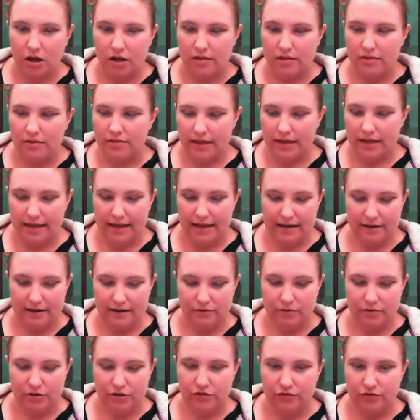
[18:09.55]
Then
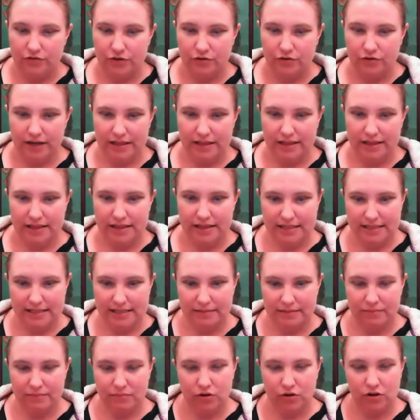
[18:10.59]
when you, if you get this
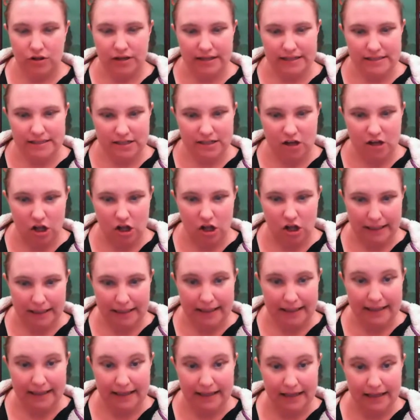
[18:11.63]
symbol, it's called
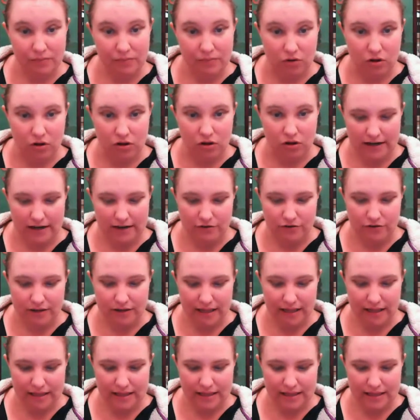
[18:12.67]
gimel. And if you
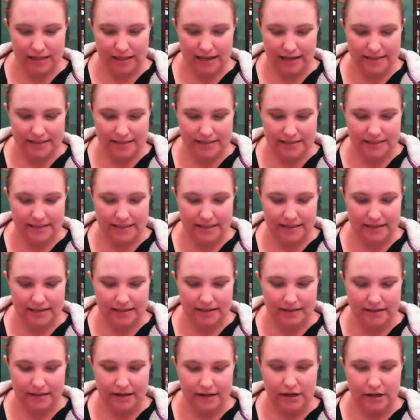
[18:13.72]
get this,
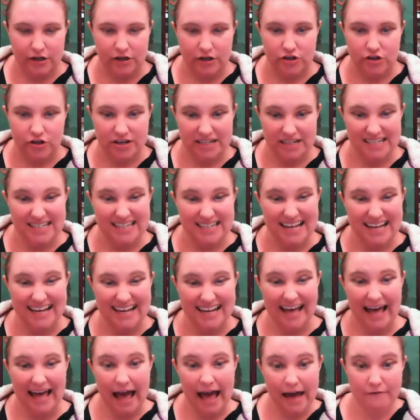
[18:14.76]
you get to take
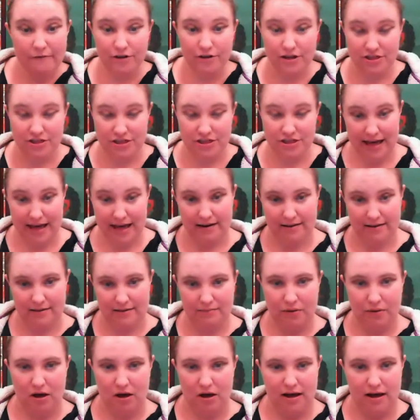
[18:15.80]
everything out of the
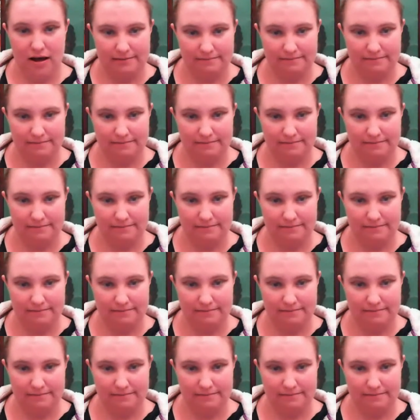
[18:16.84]
pot.